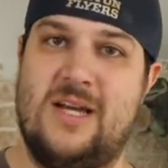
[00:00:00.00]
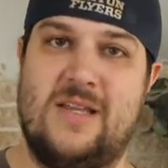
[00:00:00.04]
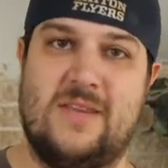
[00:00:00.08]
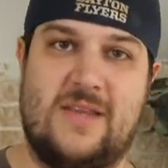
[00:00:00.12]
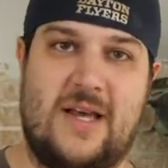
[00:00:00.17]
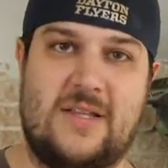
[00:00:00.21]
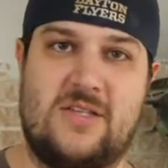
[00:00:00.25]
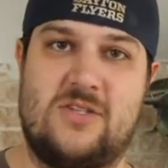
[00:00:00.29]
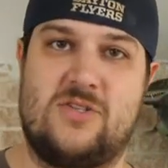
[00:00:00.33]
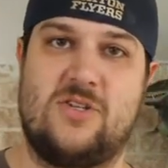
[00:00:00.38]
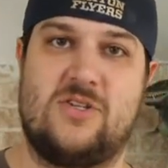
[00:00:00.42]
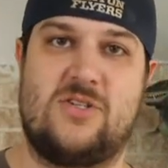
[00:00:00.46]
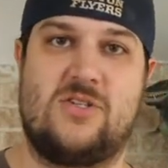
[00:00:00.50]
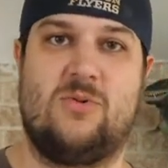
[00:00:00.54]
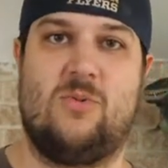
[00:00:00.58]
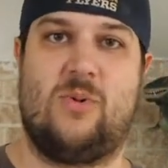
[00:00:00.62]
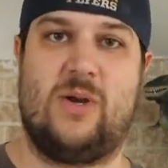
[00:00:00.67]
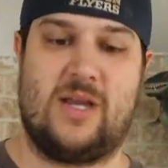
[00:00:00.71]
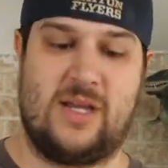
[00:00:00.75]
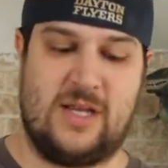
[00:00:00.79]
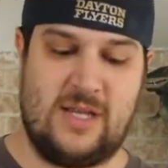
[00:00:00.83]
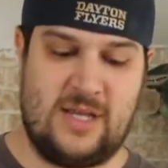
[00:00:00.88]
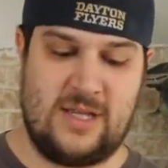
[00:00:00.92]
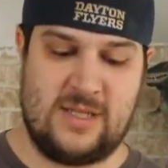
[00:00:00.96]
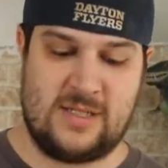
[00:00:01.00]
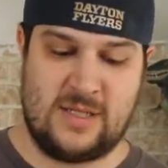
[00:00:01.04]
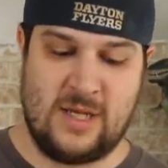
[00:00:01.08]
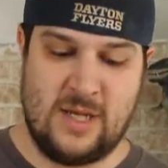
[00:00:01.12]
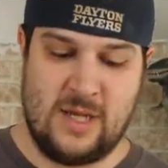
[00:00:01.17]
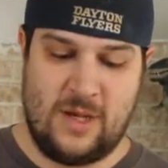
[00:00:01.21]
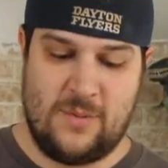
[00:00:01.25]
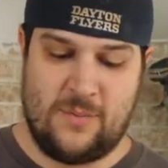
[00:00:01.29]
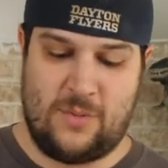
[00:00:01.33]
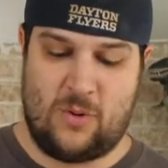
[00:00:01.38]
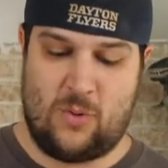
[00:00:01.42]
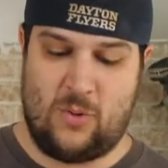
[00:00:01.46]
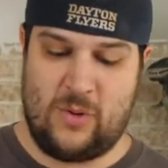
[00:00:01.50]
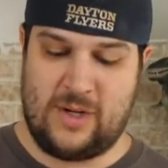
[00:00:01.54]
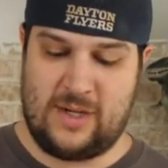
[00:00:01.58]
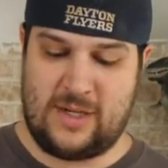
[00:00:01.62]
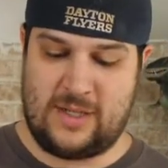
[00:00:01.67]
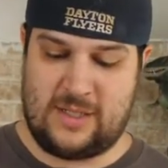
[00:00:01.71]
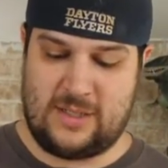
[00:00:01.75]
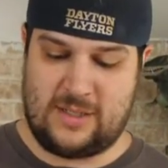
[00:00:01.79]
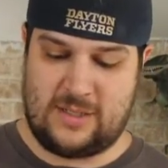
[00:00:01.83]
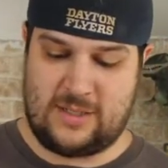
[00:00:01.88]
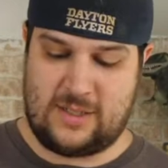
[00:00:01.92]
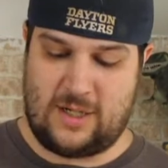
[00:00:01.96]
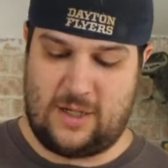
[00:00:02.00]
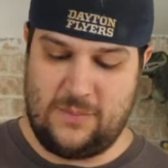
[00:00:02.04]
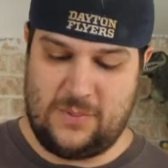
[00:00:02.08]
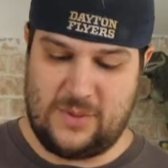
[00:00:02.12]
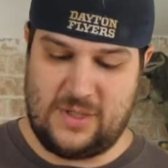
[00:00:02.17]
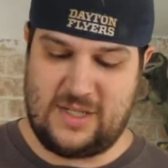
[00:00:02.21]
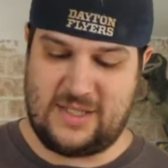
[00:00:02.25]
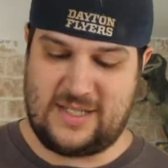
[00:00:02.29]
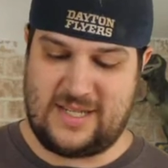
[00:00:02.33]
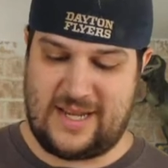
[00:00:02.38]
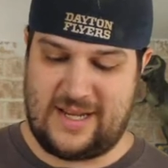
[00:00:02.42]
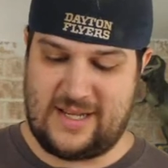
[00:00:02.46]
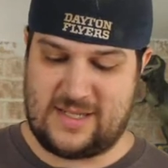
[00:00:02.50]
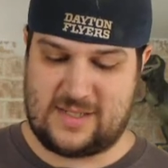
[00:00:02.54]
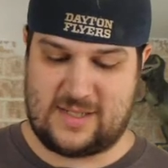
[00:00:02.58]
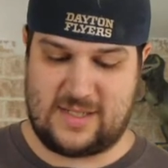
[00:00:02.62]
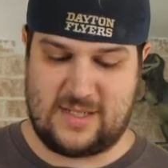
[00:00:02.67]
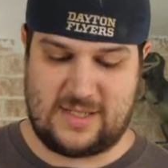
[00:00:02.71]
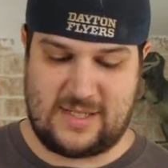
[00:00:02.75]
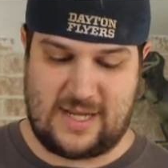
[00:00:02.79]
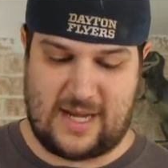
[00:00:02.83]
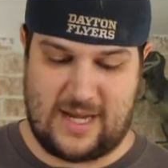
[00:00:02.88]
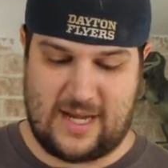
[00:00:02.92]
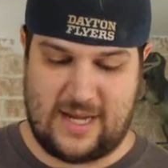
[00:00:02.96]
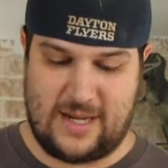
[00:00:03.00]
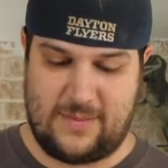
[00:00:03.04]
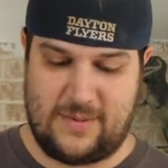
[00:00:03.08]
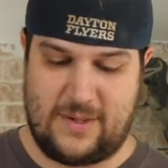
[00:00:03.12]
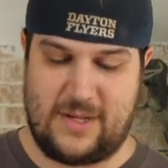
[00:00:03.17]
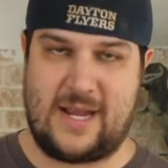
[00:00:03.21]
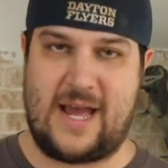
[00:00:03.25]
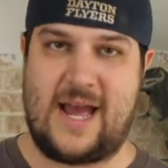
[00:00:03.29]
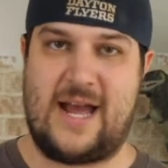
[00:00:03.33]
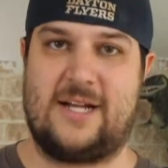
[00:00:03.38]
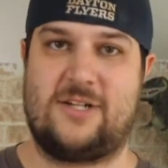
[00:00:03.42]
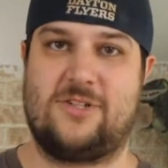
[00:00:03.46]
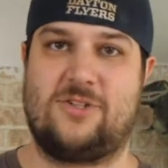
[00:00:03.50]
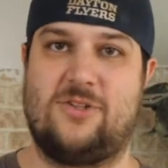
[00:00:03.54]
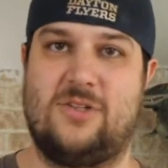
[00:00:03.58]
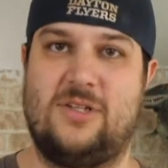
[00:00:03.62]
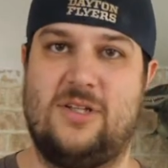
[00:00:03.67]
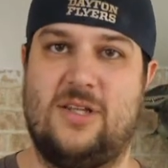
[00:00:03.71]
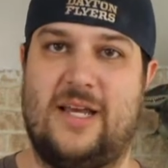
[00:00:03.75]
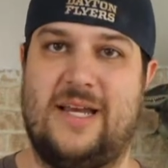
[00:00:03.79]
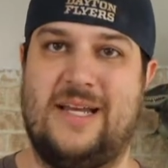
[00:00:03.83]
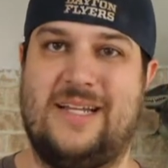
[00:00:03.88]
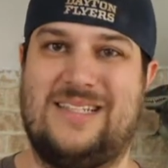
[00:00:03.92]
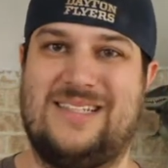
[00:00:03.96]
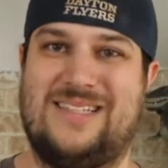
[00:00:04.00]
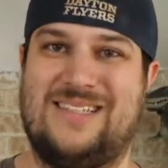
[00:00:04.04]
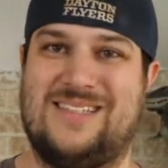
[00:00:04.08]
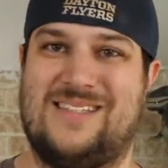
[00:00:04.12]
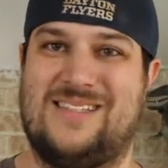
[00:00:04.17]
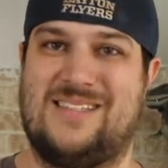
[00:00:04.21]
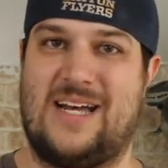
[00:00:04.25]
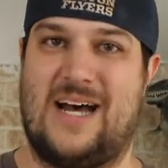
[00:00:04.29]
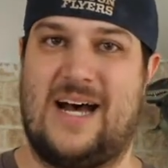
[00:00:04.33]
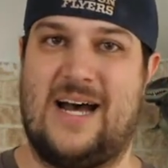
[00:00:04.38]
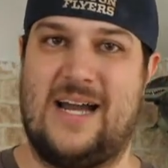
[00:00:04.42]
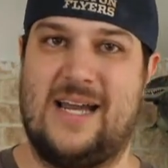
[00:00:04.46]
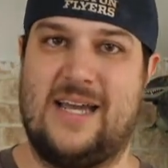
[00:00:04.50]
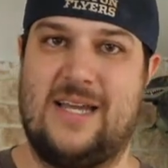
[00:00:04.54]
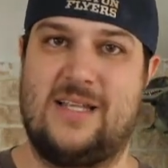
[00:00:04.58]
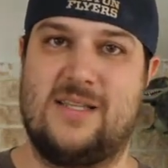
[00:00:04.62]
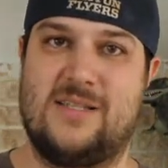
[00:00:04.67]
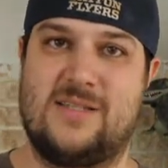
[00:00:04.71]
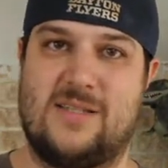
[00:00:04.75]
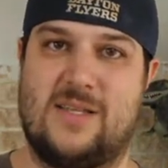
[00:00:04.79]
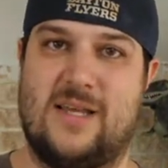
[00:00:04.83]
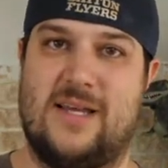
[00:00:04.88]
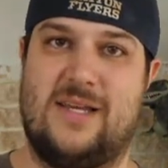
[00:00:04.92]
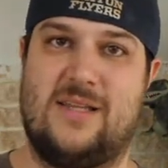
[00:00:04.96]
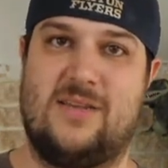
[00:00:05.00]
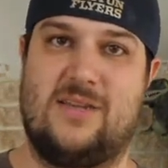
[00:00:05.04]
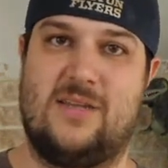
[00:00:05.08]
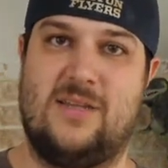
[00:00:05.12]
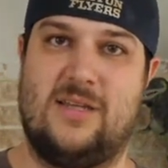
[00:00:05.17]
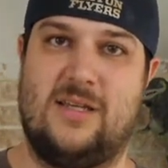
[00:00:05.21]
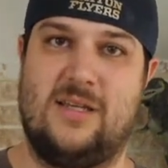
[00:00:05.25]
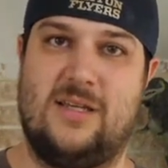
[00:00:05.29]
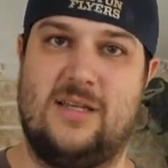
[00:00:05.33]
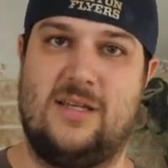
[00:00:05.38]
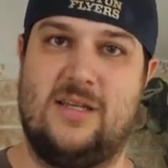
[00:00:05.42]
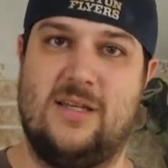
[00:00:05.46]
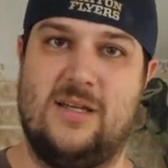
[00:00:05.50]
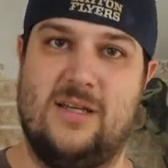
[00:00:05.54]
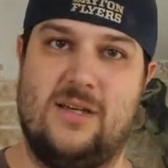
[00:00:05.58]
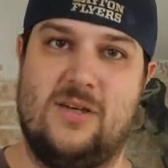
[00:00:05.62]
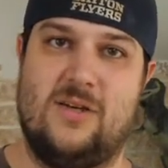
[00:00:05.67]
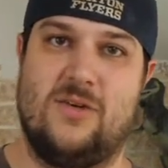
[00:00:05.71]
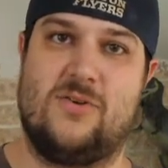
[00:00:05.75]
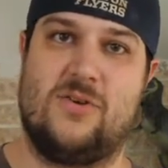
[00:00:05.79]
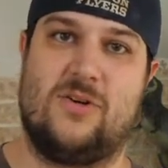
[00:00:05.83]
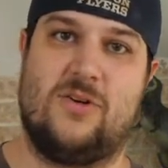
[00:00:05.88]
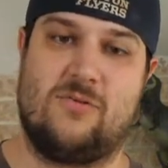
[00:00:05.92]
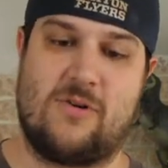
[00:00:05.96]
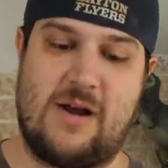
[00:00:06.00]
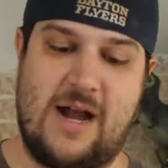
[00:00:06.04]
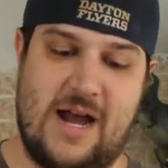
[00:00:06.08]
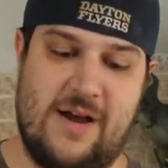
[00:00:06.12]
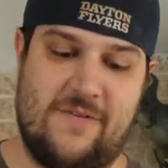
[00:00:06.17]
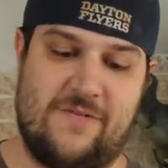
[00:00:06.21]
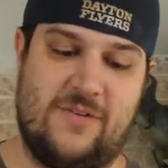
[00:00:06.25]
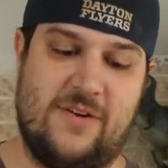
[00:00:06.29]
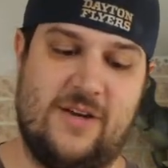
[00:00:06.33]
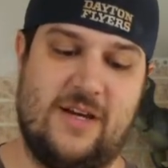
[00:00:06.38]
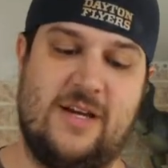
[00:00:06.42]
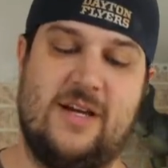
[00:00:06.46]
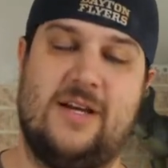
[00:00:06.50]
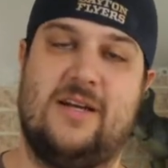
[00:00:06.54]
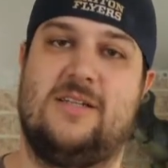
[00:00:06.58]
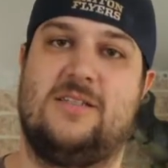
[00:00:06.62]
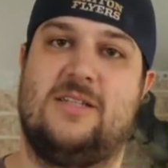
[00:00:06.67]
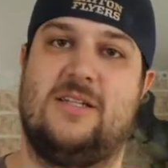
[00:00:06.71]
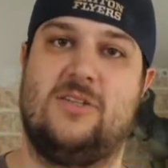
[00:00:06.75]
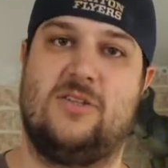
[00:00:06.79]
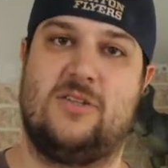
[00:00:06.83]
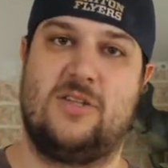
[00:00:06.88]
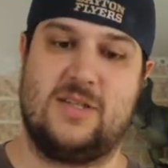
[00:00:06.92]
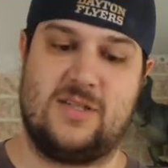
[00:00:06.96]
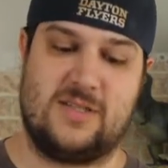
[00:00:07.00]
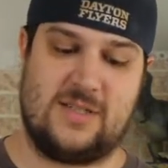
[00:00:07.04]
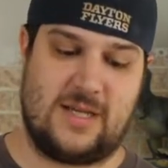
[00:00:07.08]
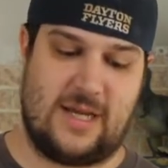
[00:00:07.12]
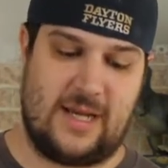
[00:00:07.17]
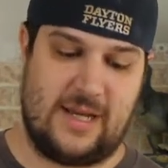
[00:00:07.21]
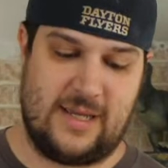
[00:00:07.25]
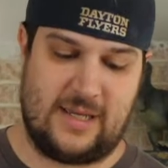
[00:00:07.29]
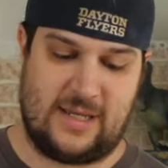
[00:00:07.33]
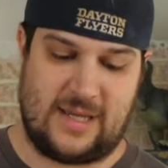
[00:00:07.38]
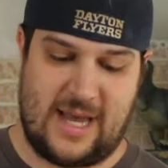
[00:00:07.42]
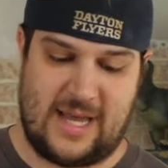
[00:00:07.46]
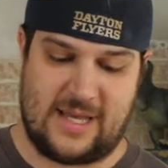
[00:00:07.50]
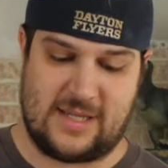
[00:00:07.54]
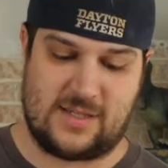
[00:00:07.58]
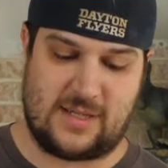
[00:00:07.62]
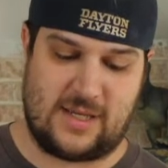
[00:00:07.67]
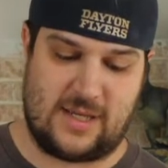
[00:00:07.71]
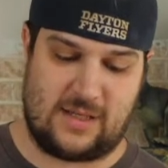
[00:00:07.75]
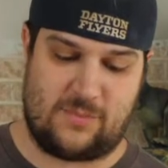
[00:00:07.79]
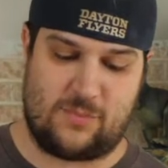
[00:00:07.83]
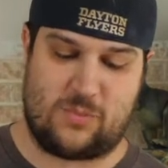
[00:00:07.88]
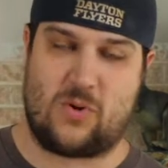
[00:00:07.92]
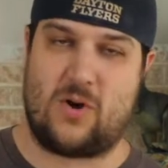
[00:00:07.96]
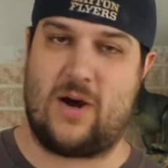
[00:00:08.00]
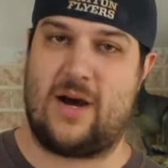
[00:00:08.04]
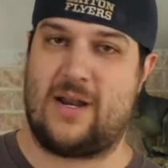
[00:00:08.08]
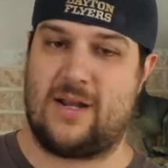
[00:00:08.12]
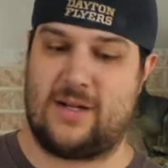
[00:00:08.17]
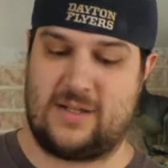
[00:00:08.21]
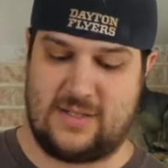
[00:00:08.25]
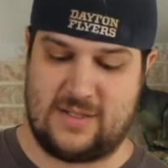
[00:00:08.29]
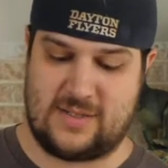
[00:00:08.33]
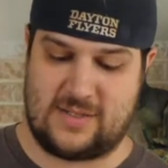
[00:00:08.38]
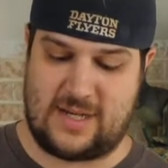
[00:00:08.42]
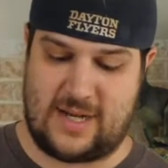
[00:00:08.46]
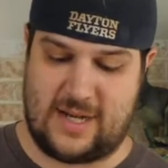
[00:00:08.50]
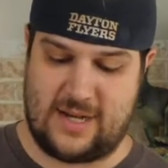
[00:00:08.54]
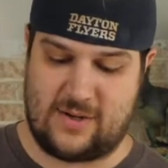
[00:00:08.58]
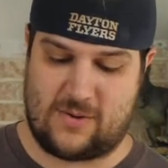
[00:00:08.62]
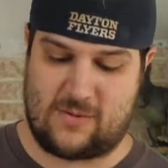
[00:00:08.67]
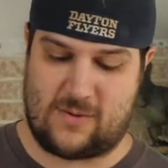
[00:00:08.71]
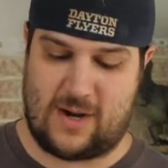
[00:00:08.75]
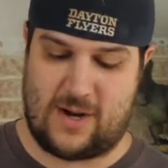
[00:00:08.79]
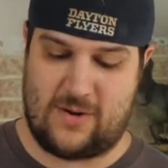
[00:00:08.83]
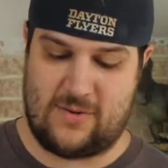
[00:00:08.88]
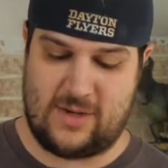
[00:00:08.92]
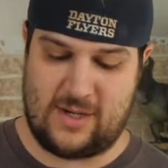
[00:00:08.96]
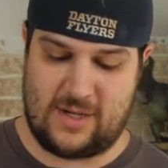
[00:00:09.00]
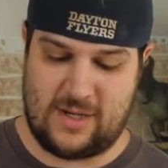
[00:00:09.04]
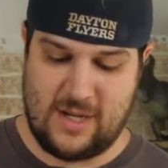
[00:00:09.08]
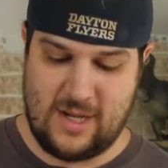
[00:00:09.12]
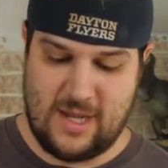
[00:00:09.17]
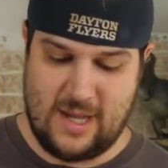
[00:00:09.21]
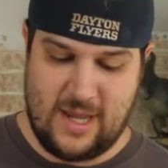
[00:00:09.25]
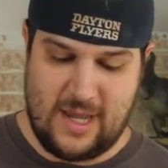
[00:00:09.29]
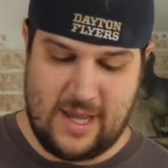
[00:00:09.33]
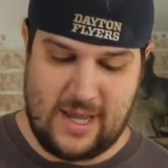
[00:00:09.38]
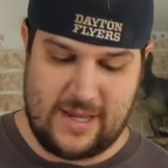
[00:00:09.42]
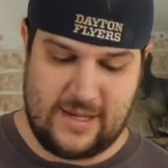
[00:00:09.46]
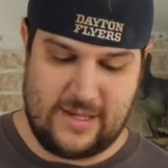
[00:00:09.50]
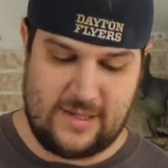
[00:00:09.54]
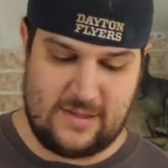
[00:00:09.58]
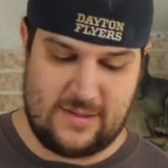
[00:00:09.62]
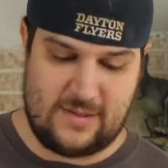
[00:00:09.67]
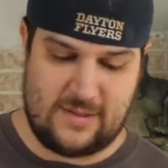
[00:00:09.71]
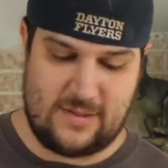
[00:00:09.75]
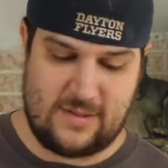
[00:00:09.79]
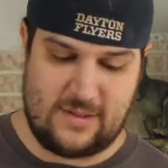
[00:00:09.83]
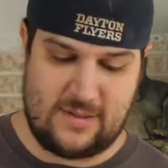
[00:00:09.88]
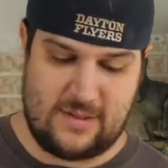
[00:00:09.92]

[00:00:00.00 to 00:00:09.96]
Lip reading: That's just the way it is. But when a company takes the time and actually like designs like the, you know, the graphics and design, it has like product design around it, and